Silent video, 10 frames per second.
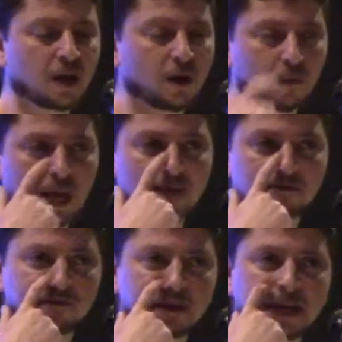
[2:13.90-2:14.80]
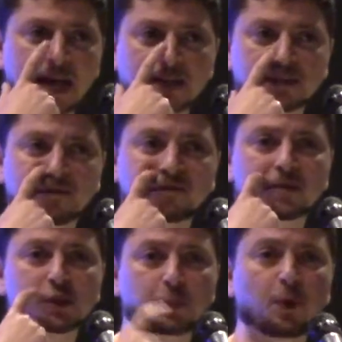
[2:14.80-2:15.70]
We have a very active
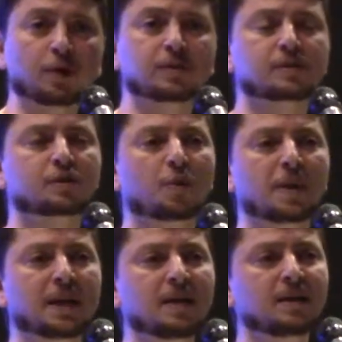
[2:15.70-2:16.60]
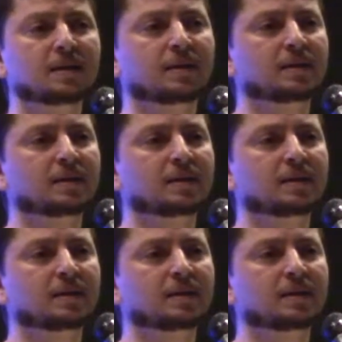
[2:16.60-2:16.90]
sports committee